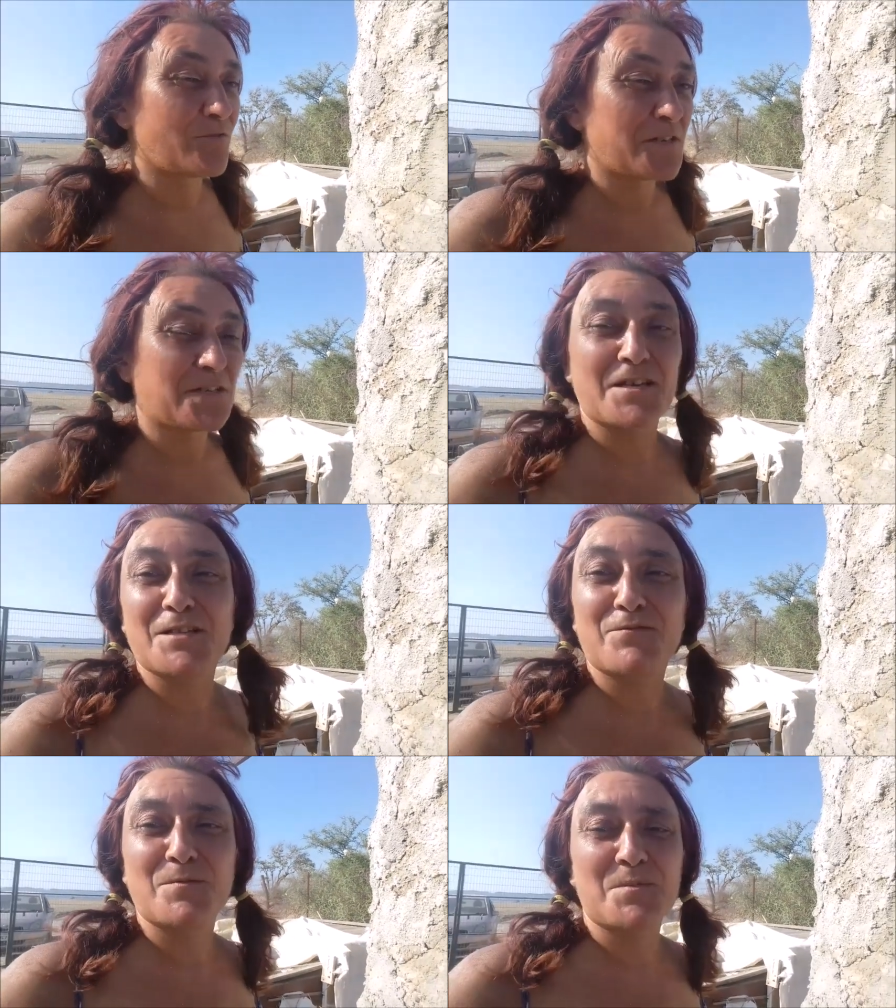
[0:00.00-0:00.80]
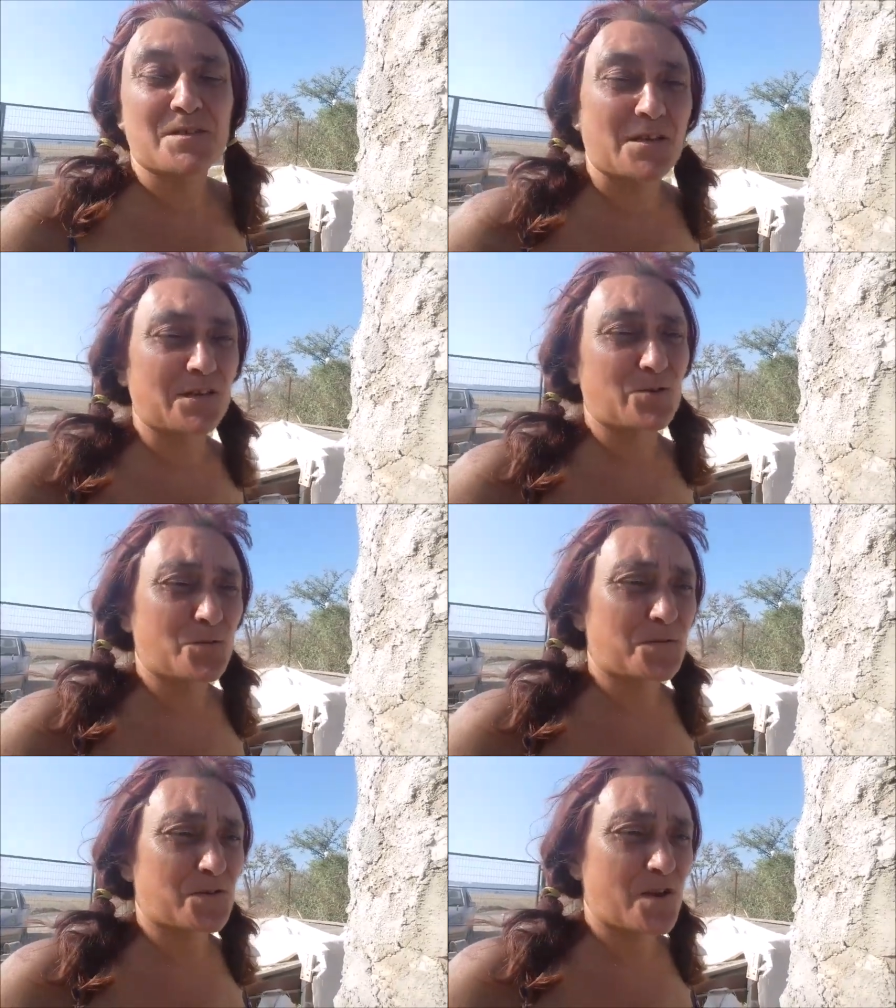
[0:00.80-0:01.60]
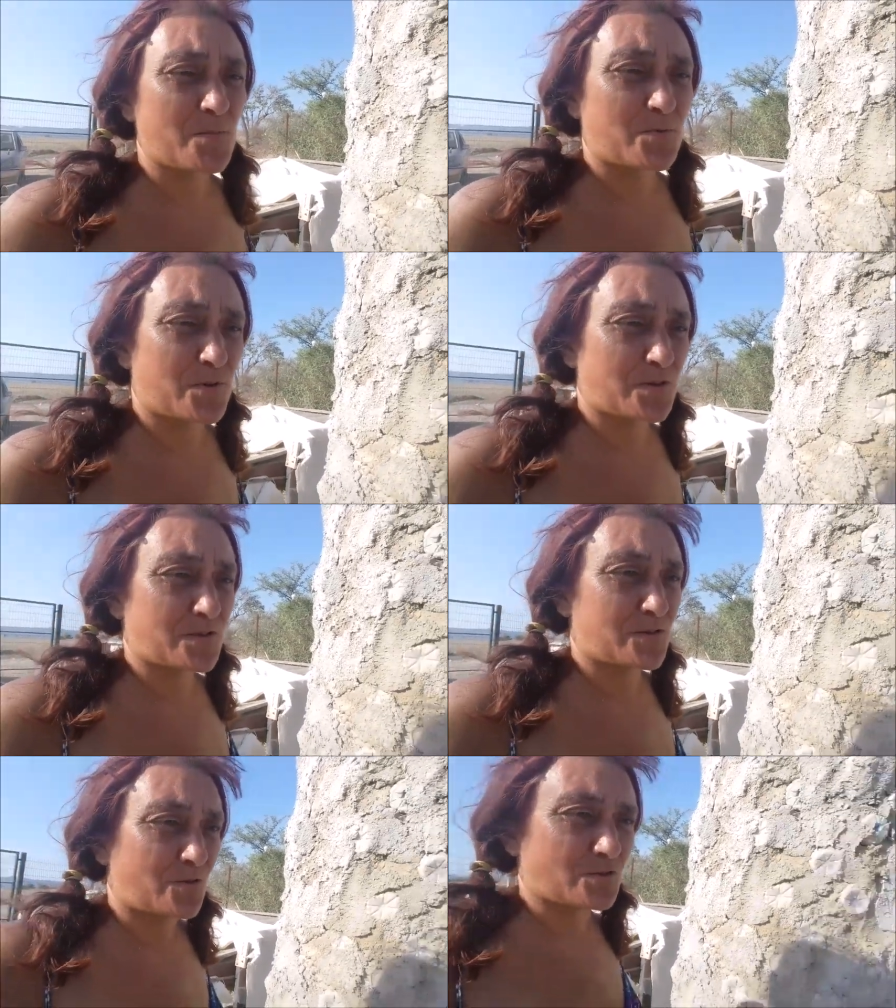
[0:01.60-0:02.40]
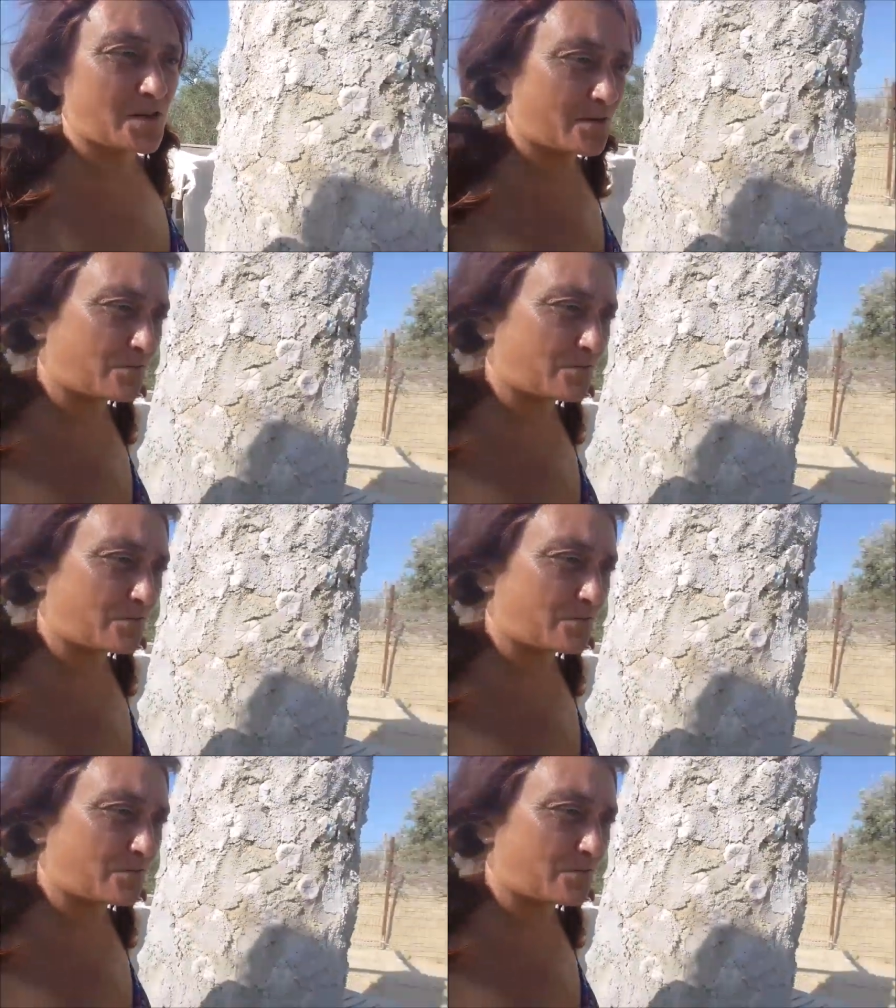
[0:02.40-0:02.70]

greetings from sunny North Cyprus. Dogs are